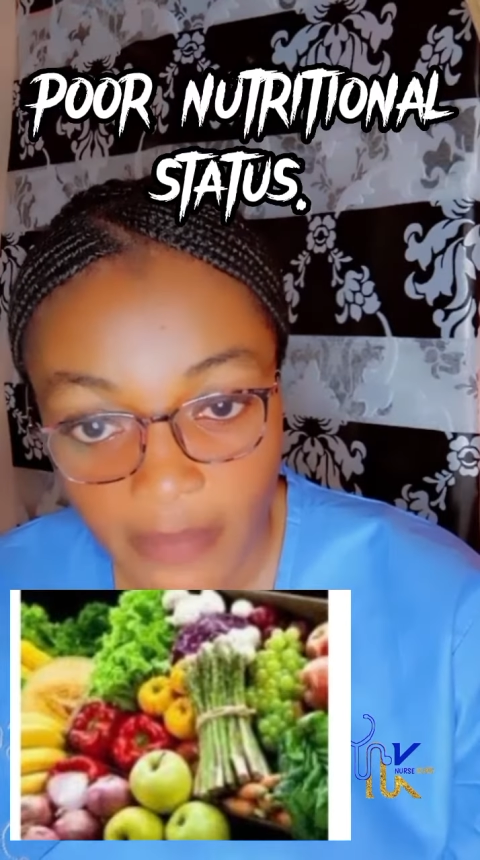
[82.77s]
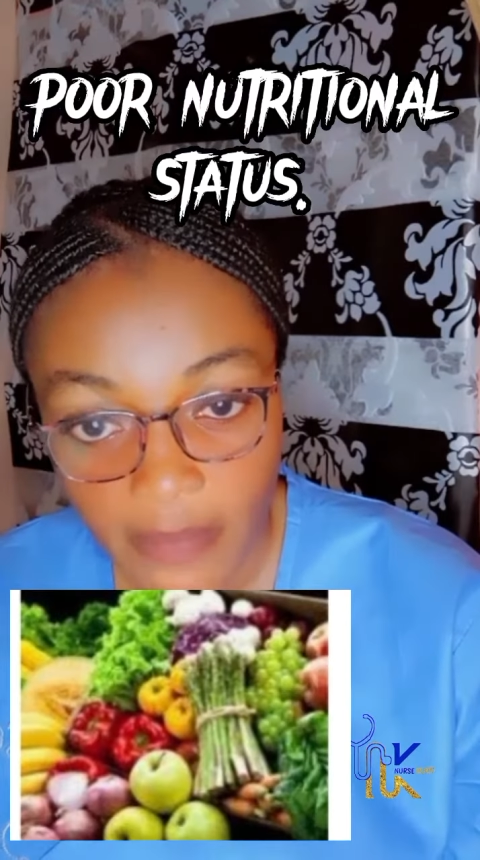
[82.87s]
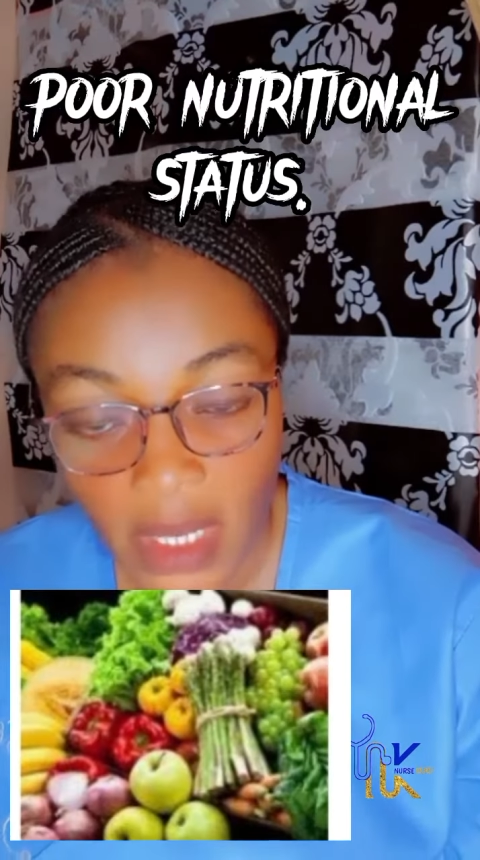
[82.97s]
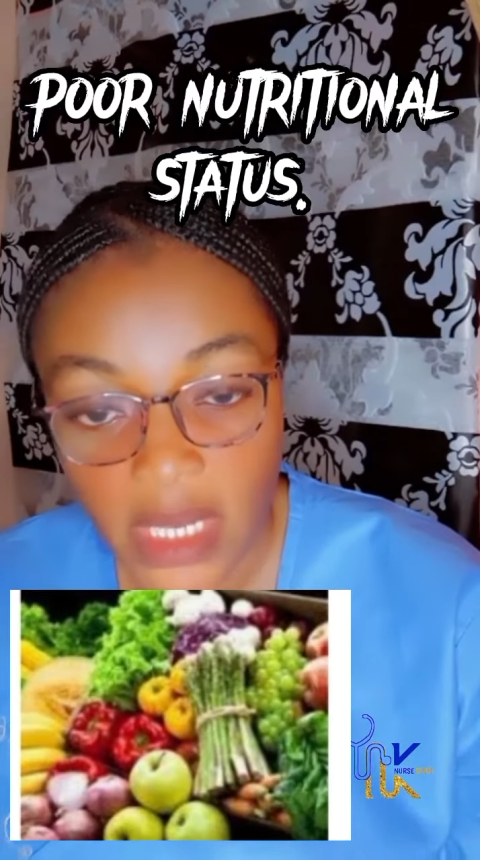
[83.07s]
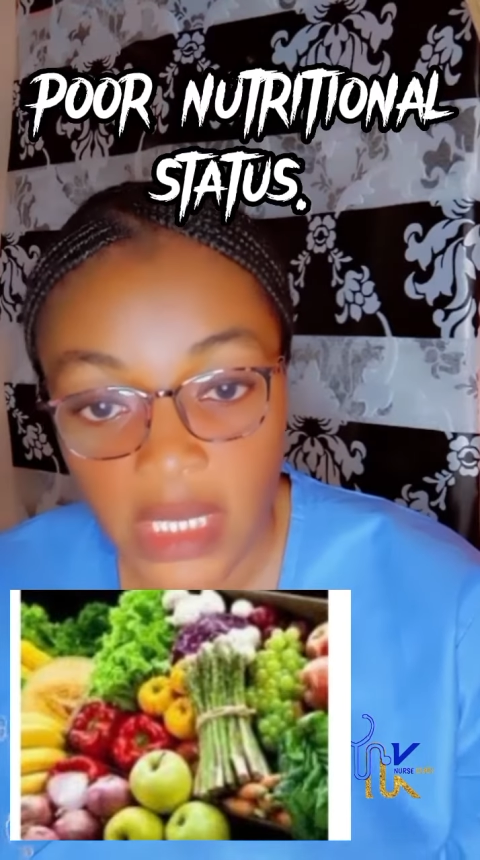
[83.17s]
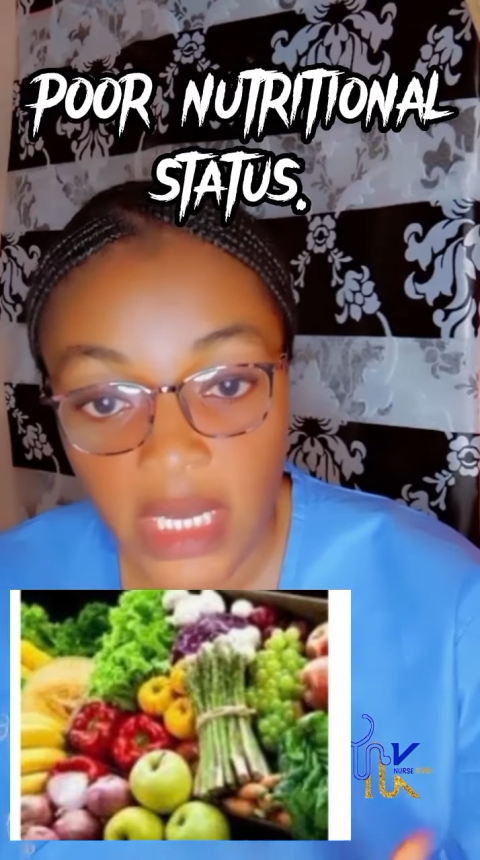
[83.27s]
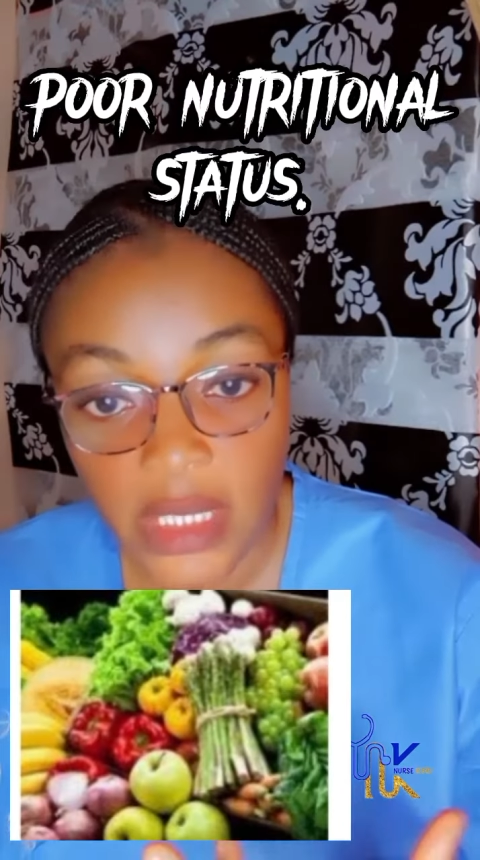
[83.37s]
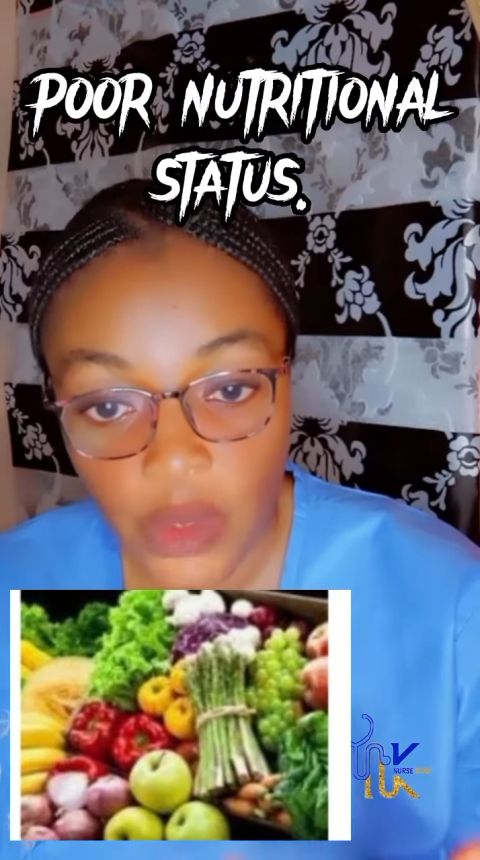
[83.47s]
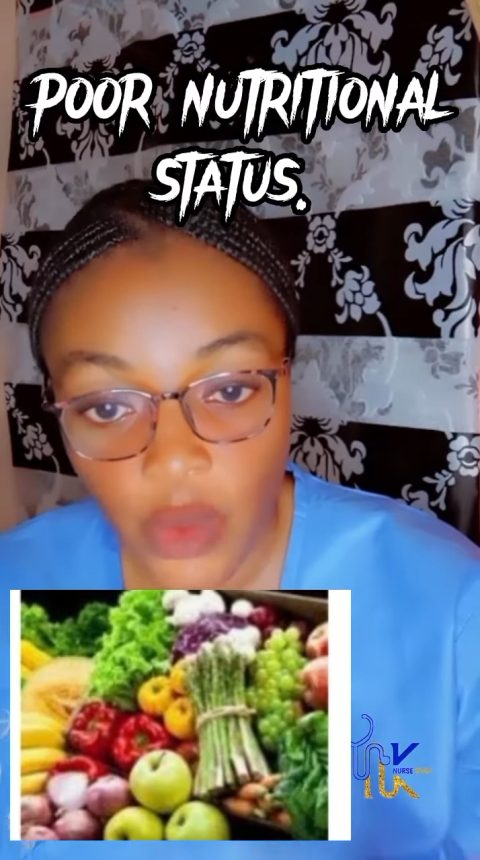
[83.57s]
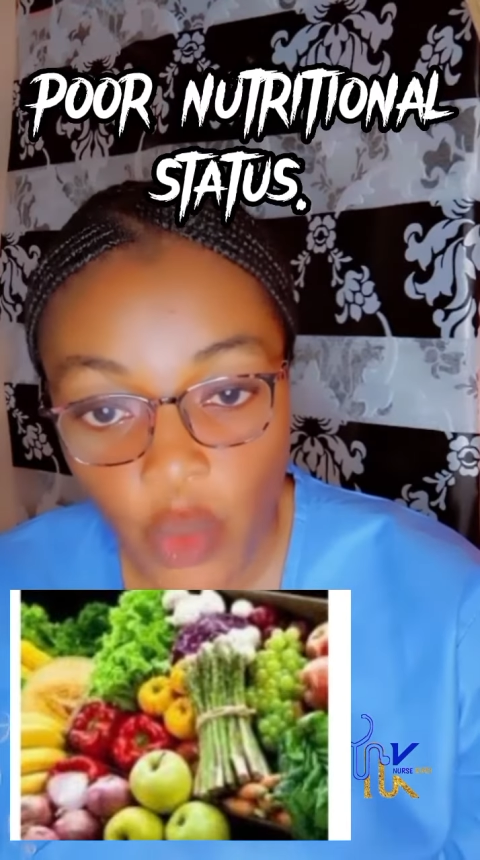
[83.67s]
Is it
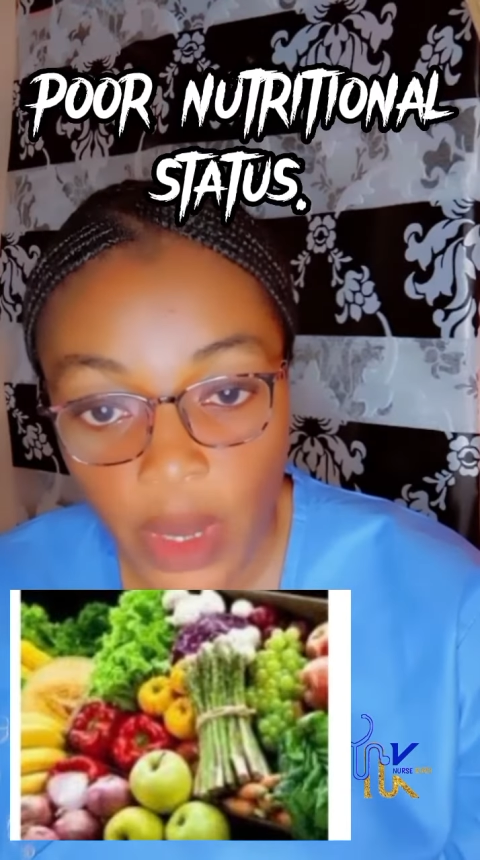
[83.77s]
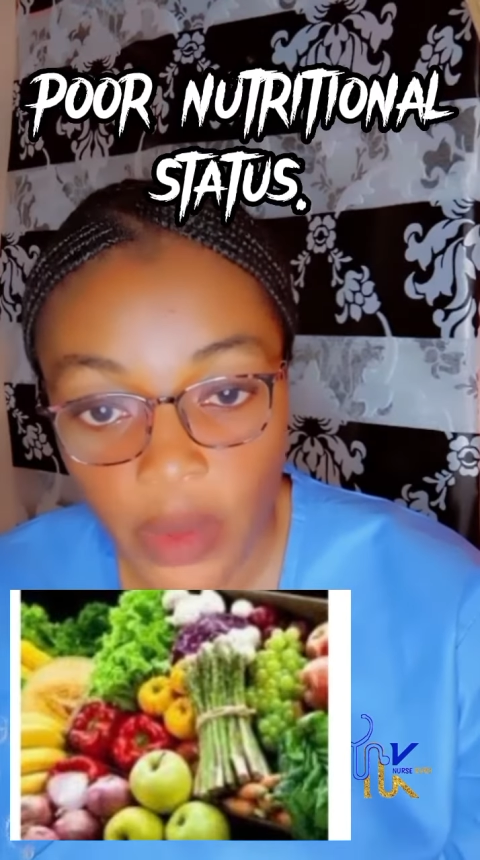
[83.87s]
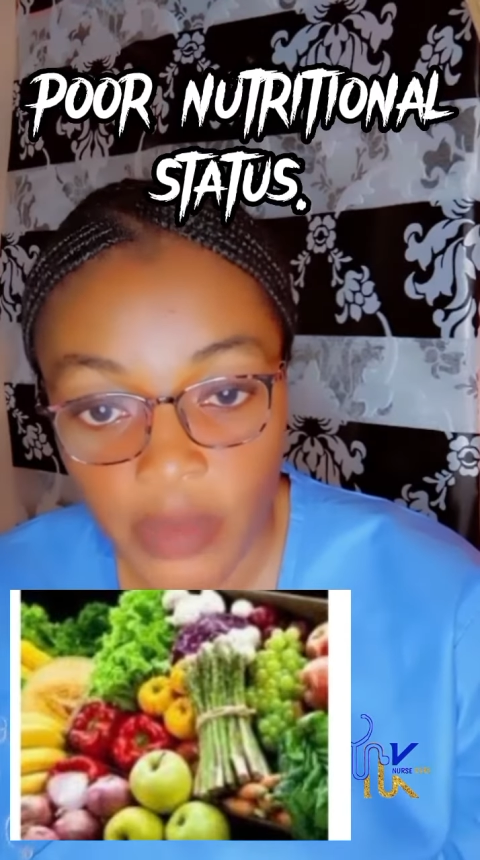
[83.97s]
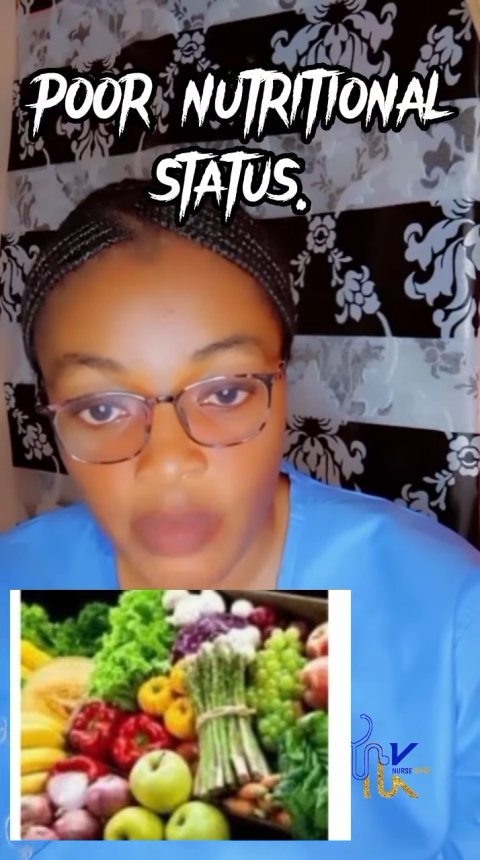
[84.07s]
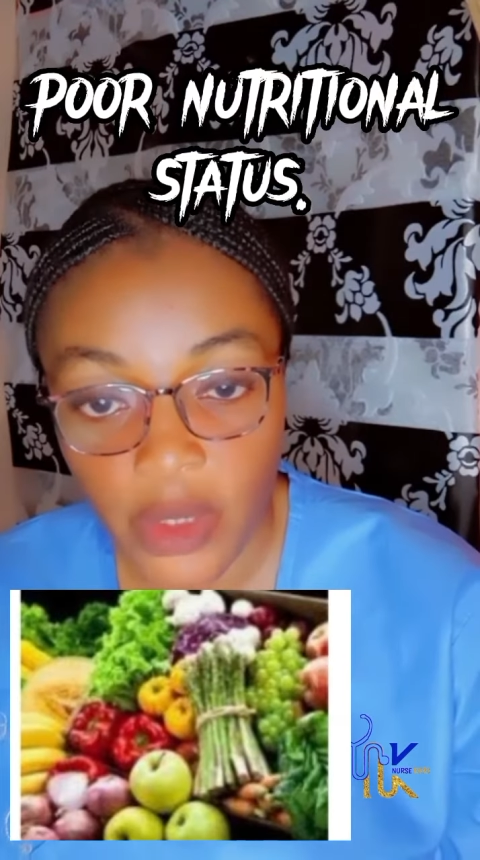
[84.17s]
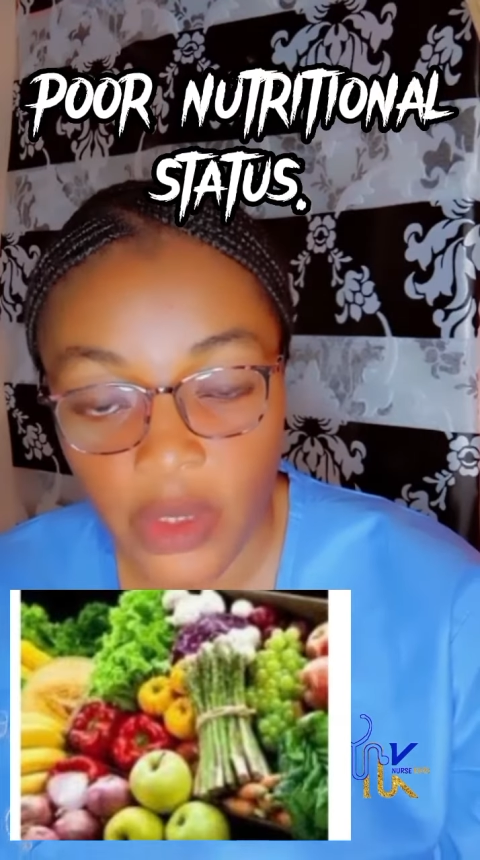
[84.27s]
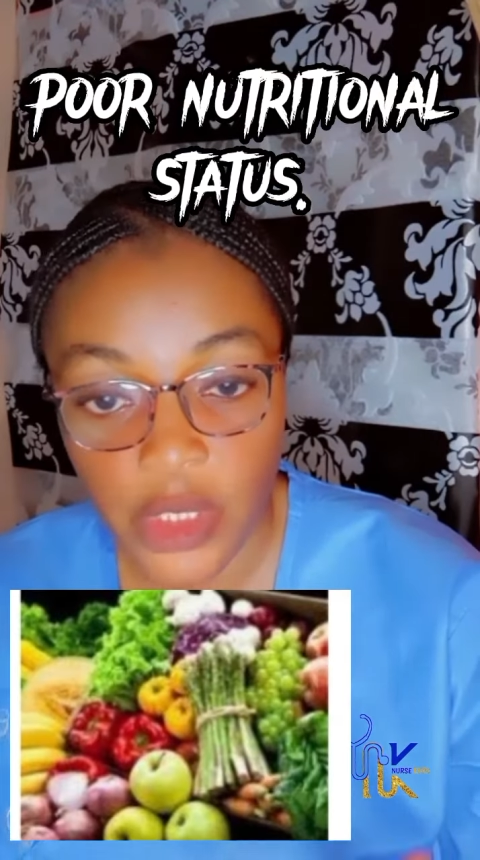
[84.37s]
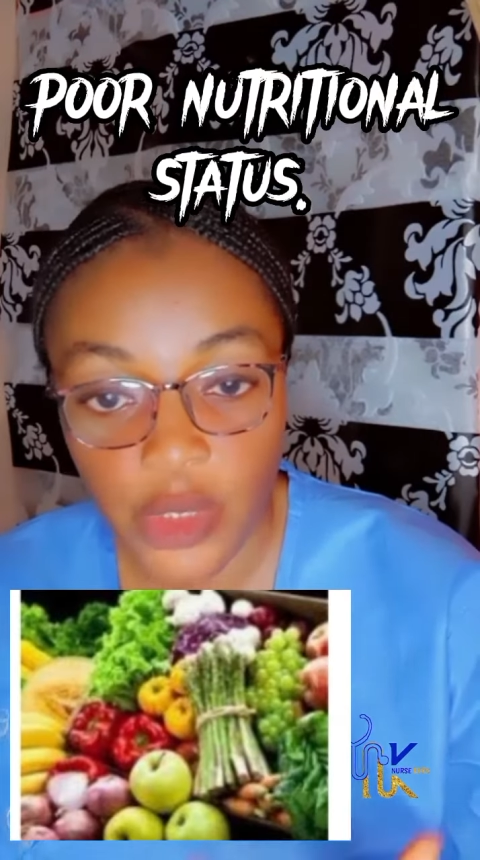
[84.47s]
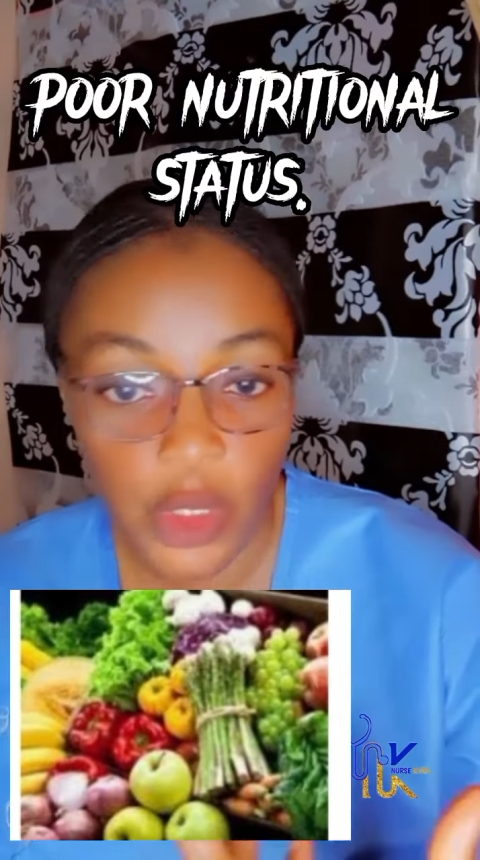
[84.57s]
eating well? Because you